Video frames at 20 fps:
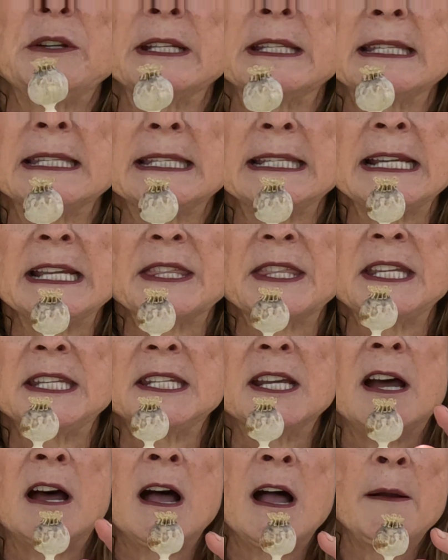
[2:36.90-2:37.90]
you can see at the
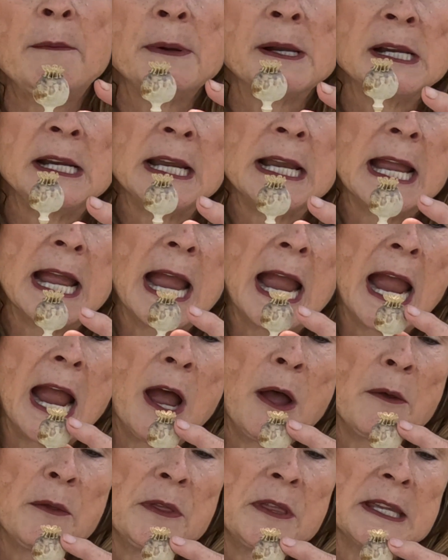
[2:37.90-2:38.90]
top
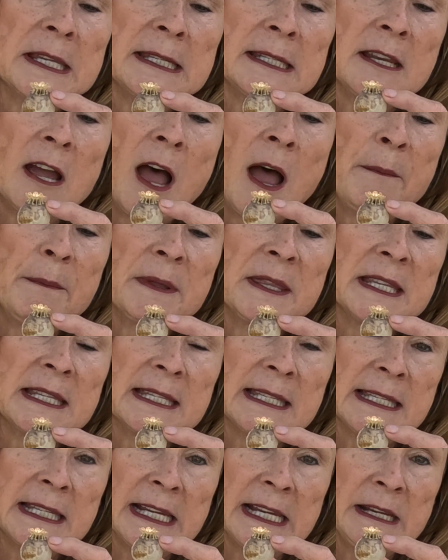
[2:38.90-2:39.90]
how the top of the
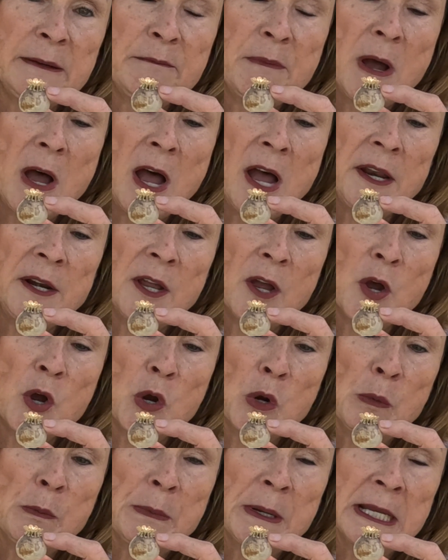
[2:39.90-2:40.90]
seed pod
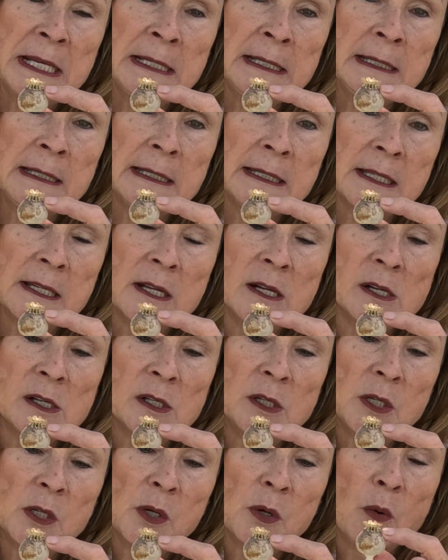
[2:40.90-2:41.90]
opens
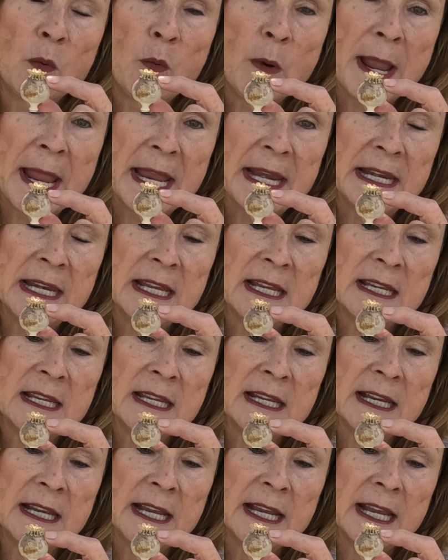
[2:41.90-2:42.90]
when
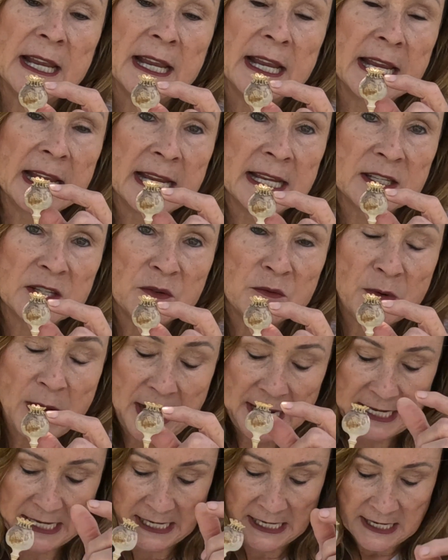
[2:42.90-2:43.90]
it's
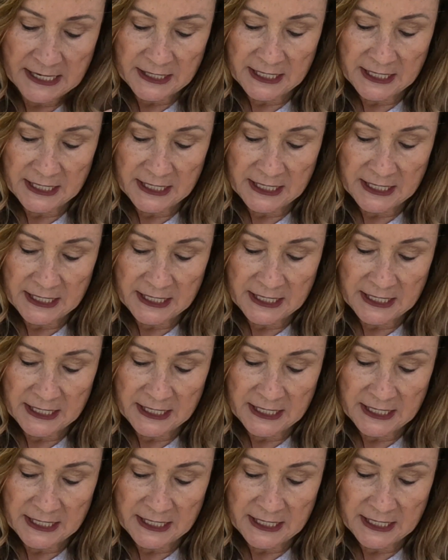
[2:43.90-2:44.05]
ready.